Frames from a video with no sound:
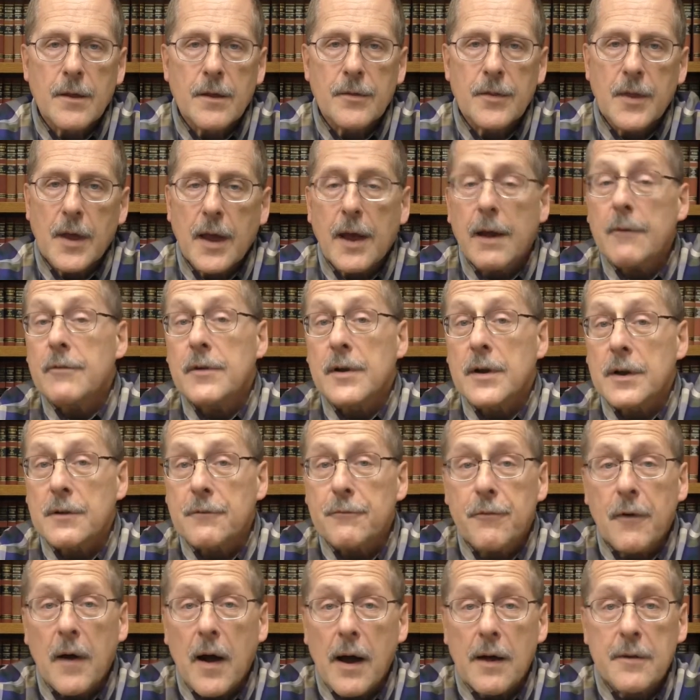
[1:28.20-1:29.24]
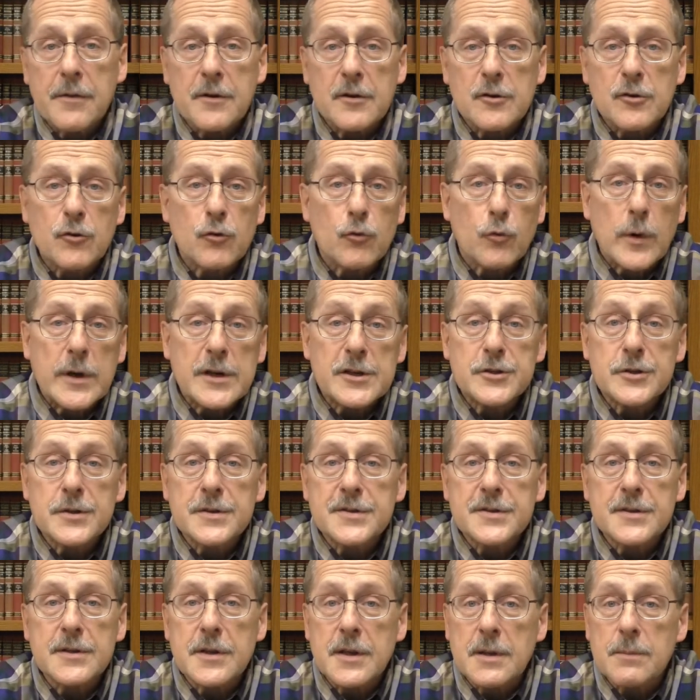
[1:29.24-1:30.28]
The Heavenly Father
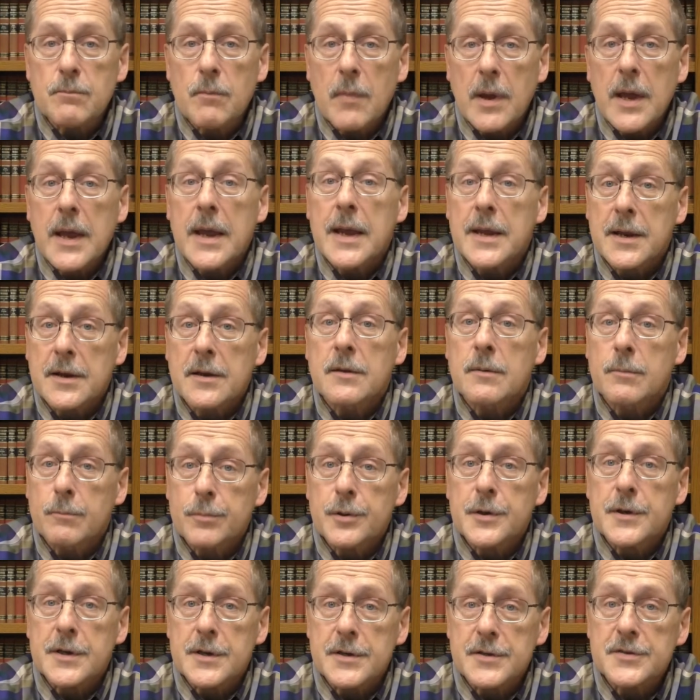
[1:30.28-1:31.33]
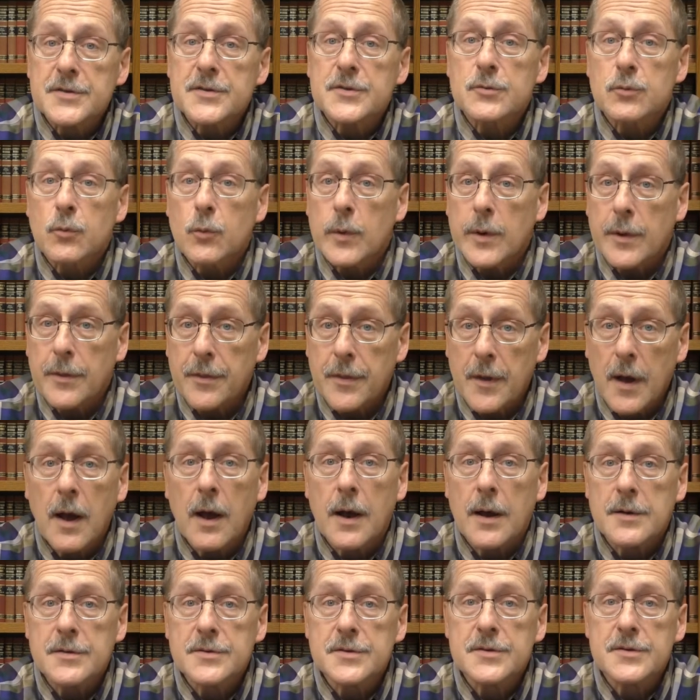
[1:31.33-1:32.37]
graciously made peace with
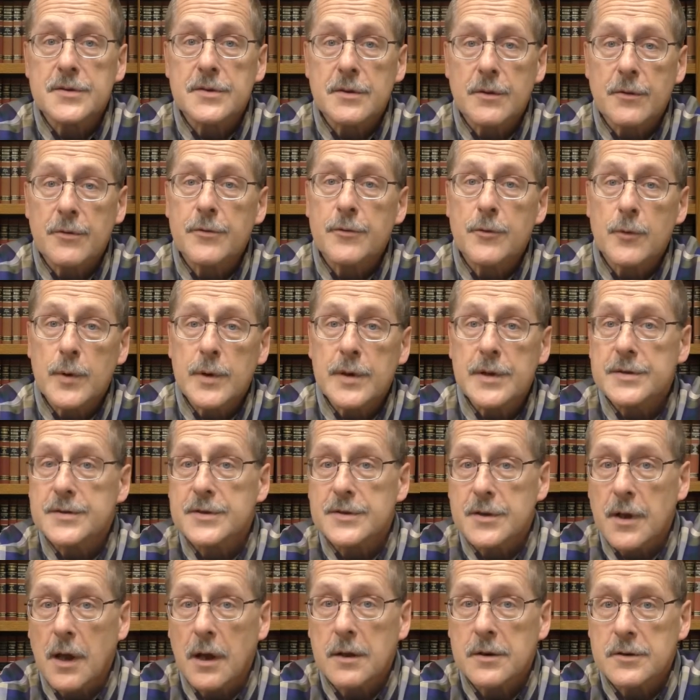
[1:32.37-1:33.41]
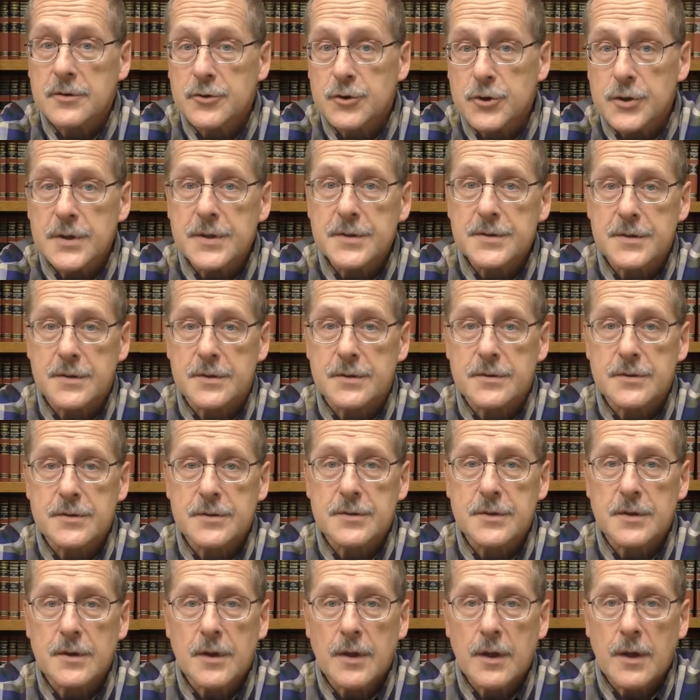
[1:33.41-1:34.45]
us through His Son
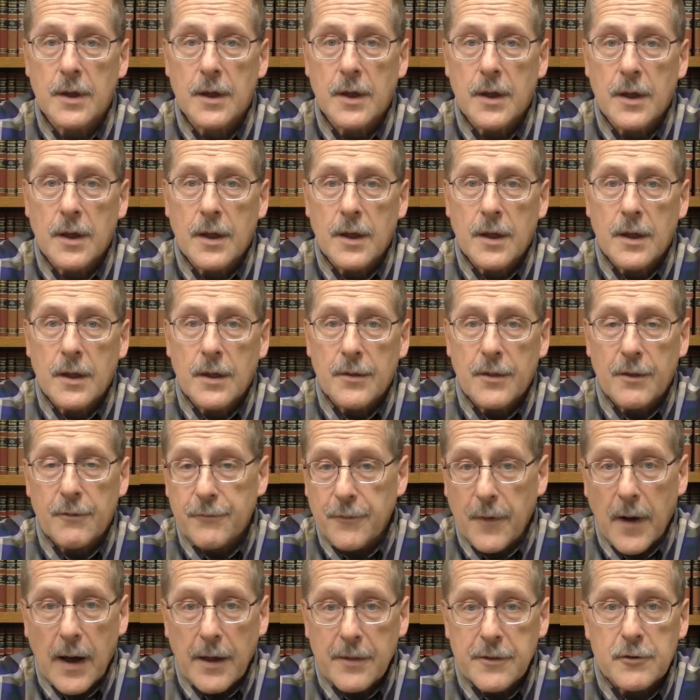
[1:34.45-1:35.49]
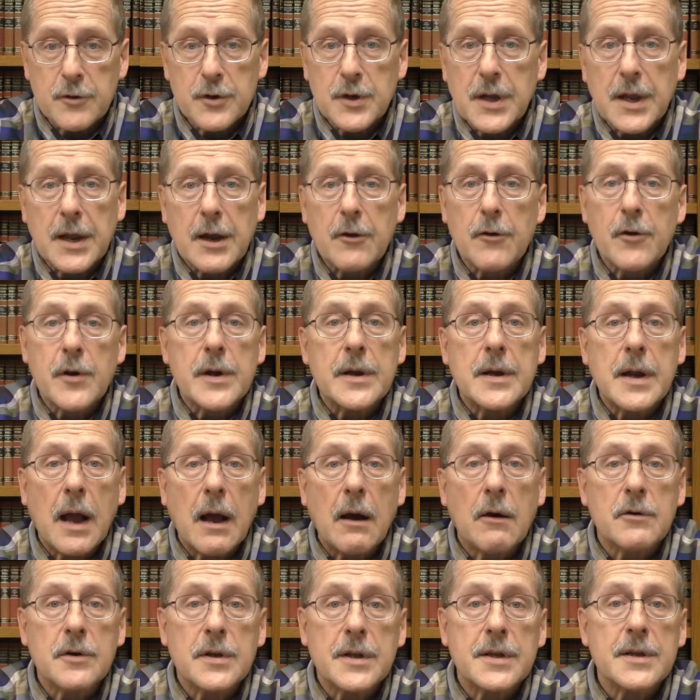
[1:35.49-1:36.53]
Jesus. The Father carried
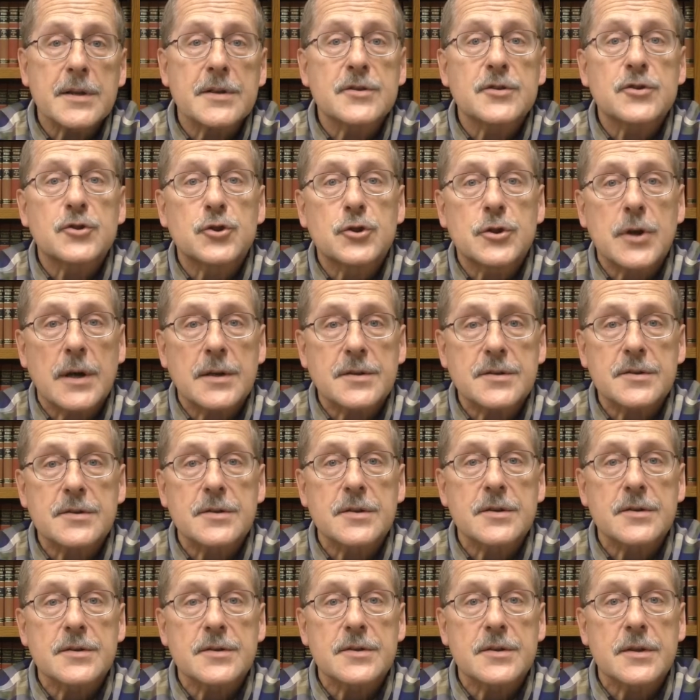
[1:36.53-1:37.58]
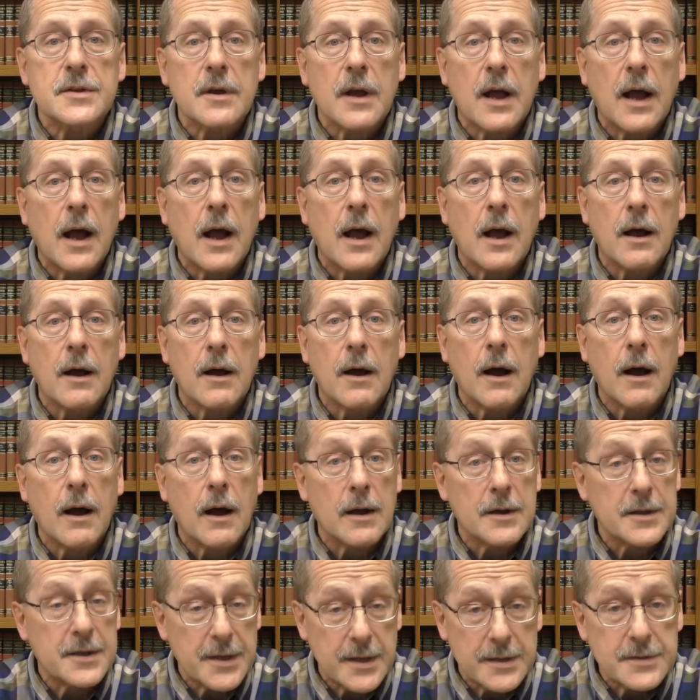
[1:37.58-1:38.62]
out His justice uh,
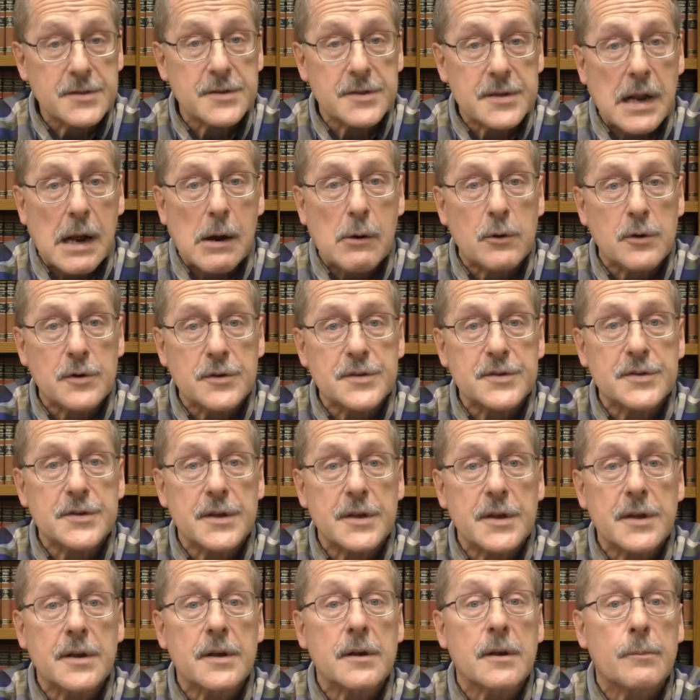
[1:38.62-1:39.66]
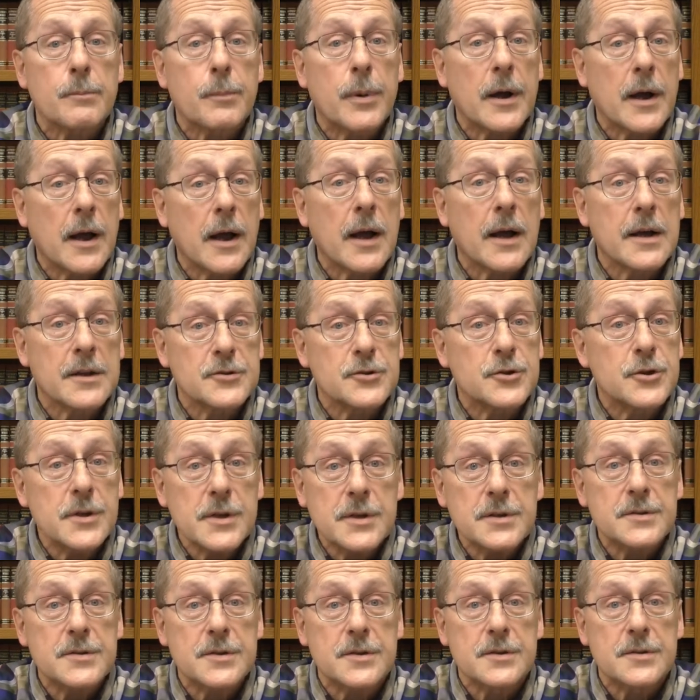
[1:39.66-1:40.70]
against our sin upon
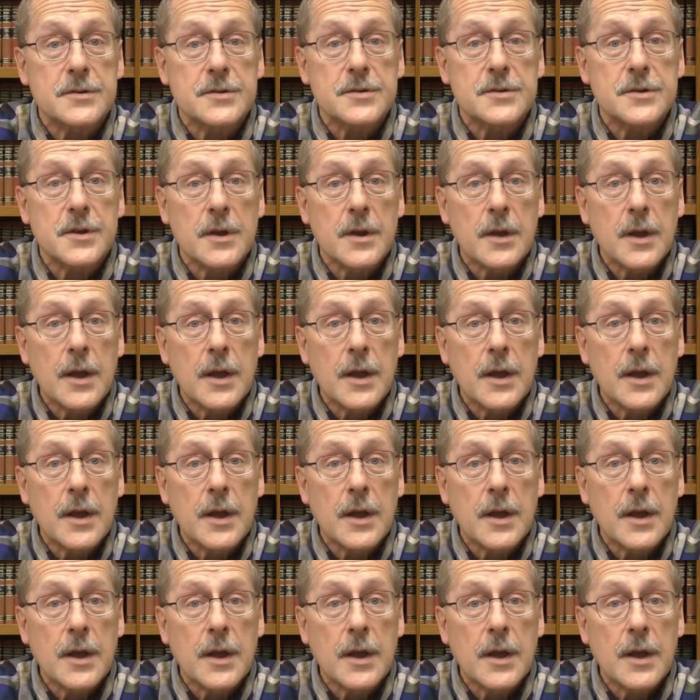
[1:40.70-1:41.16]
Jesus,